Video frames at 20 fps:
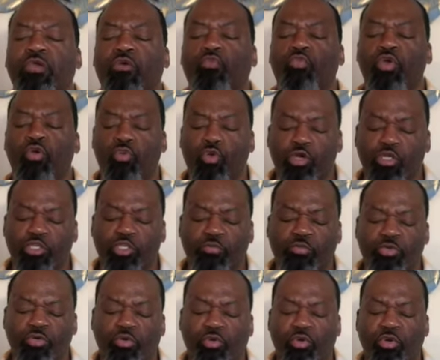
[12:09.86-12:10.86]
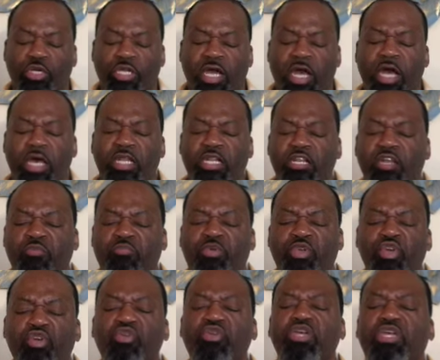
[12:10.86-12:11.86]
We worship you, Lord God, in the
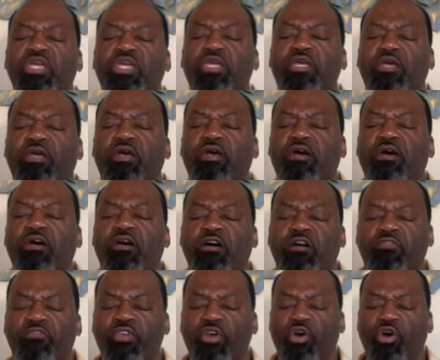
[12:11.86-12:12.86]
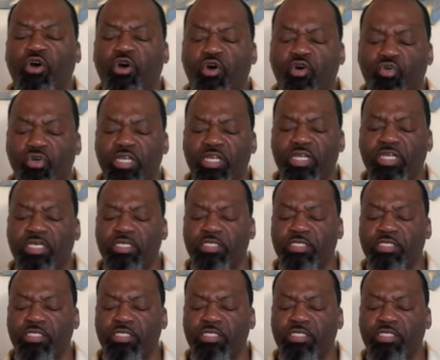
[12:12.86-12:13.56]
beauty of your holiness.